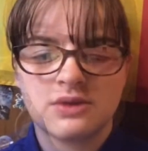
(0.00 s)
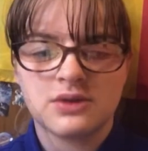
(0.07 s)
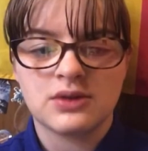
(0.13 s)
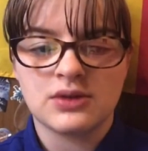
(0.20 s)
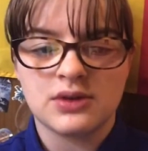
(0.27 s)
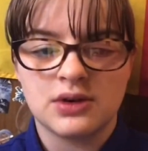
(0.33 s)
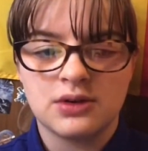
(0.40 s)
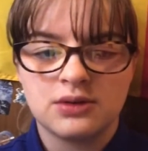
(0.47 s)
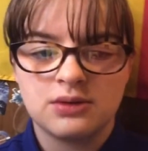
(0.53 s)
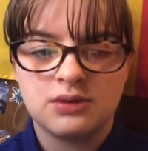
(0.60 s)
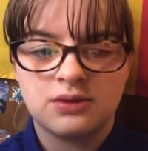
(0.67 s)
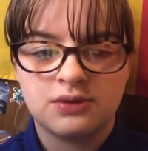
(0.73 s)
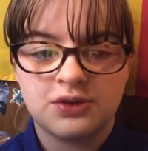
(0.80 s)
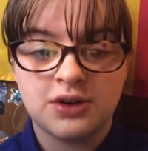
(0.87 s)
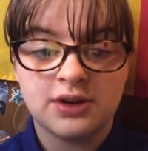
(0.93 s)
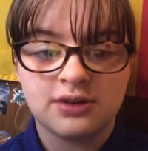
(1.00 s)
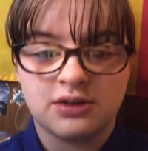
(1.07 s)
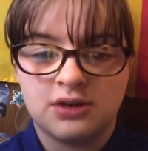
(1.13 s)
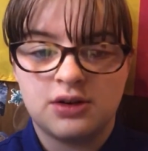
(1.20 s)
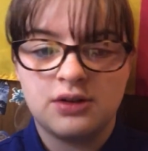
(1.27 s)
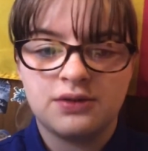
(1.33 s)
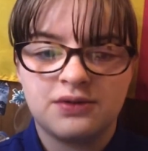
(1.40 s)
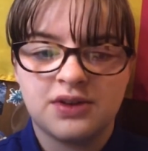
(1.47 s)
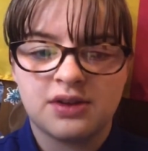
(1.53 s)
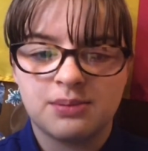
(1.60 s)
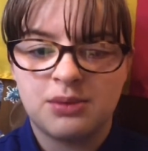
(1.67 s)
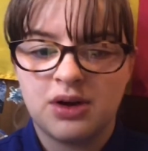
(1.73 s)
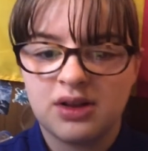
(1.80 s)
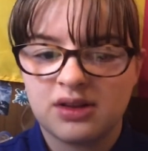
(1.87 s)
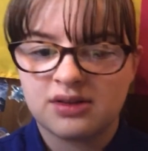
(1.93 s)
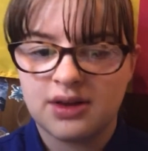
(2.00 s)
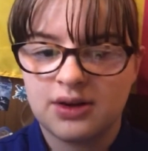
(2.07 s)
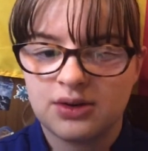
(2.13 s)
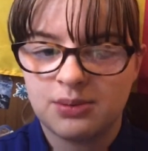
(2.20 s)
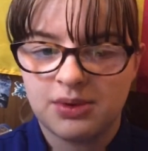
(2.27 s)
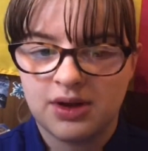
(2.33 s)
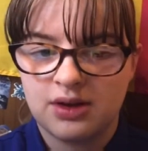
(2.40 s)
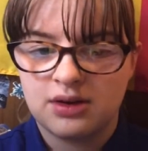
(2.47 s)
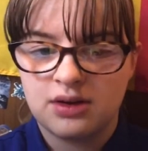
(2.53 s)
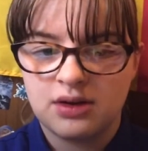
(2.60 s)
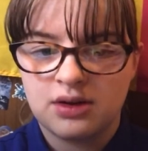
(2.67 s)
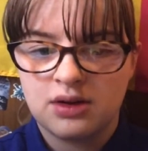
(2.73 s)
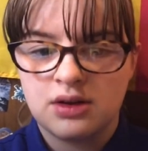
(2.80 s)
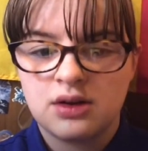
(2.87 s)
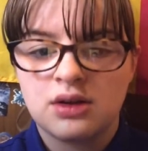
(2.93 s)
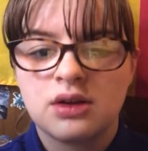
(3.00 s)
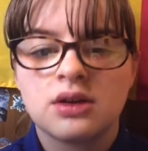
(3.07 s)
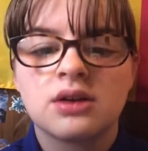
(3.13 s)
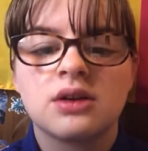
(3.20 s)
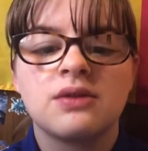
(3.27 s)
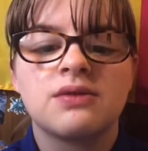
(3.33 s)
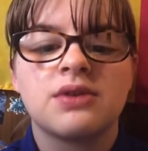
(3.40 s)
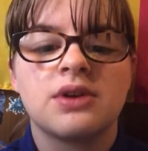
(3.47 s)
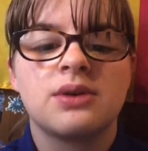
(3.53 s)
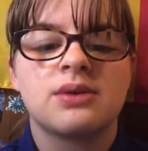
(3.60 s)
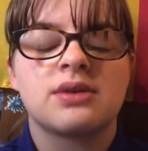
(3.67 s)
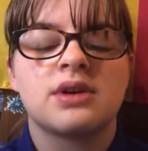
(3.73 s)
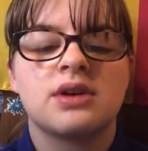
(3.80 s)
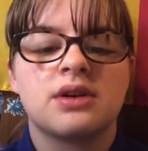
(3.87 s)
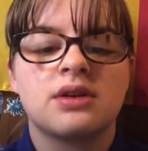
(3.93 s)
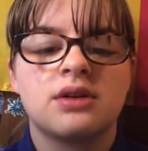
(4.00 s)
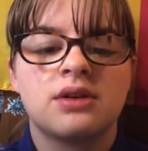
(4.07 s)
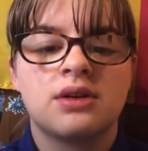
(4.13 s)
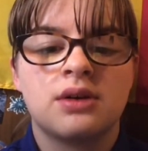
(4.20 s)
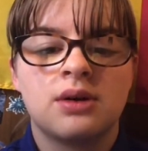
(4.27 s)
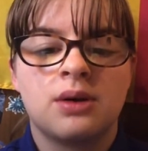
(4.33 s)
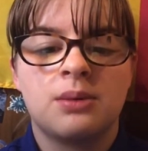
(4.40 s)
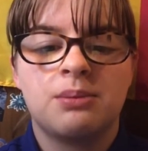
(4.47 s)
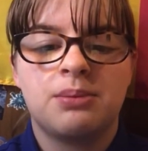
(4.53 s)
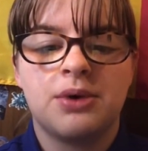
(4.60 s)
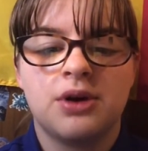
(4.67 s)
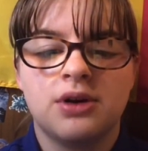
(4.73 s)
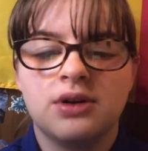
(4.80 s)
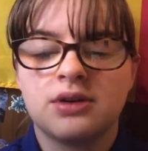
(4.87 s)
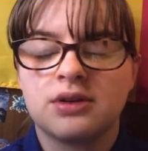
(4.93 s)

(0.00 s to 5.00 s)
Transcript: So first off, this might sound a bit confusing, but